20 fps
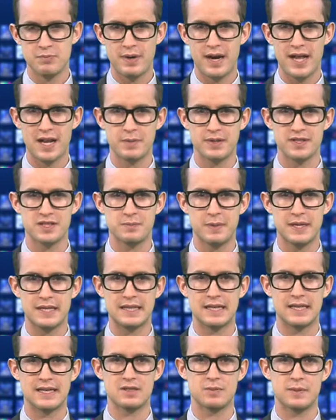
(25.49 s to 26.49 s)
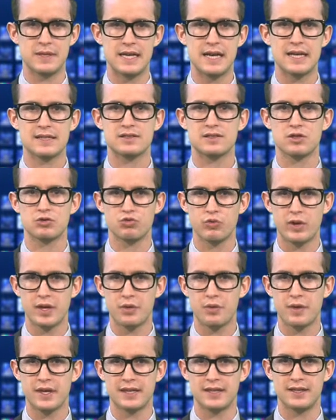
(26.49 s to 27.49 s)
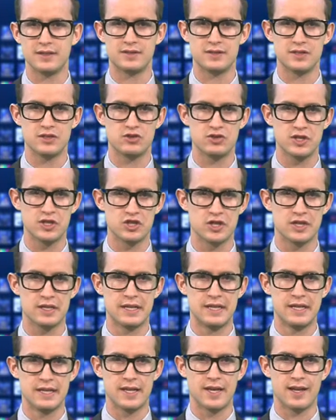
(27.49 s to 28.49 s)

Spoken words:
Parliament Speaker has been asked to rethink his decision